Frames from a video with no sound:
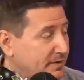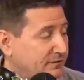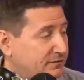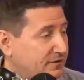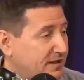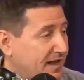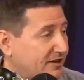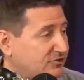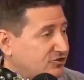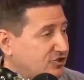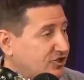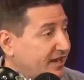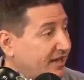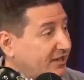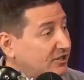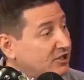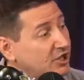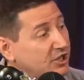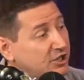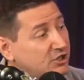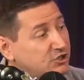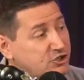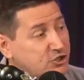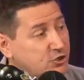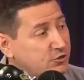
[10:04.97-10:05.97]
Flash again.
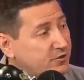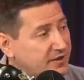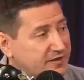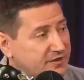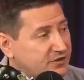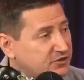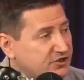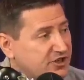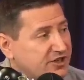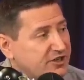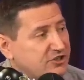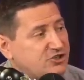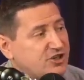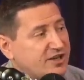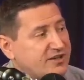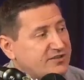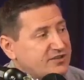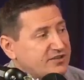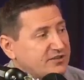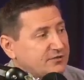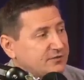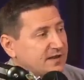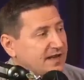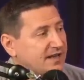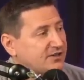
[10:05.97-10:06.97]
Sure. Do you think there's any chance
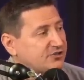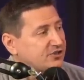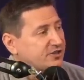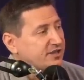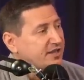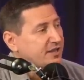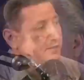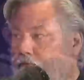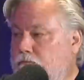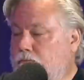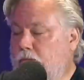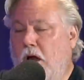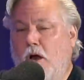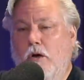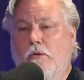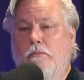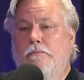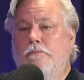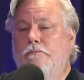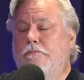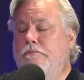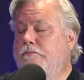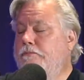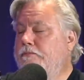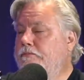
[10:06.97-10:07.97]
he's Flash again? No.
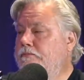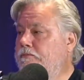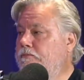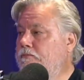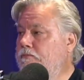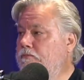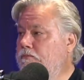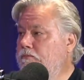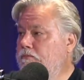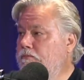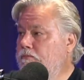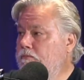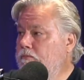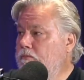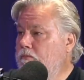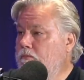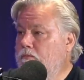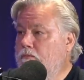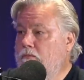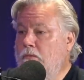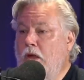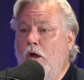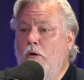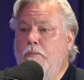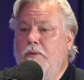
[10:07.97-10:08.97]

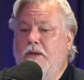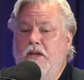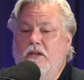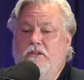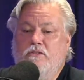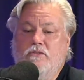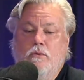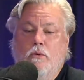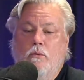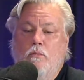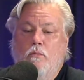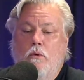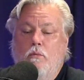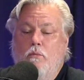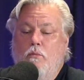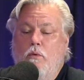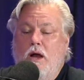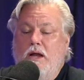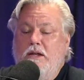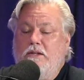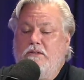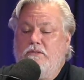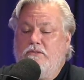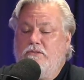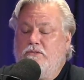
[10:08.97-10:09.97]
No, because
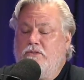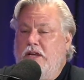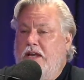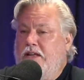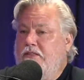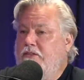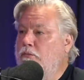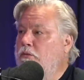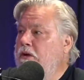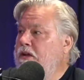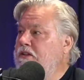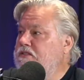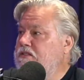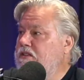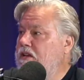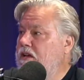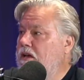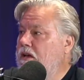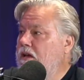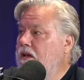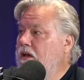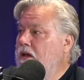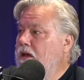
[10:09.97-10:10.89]
why take the risk?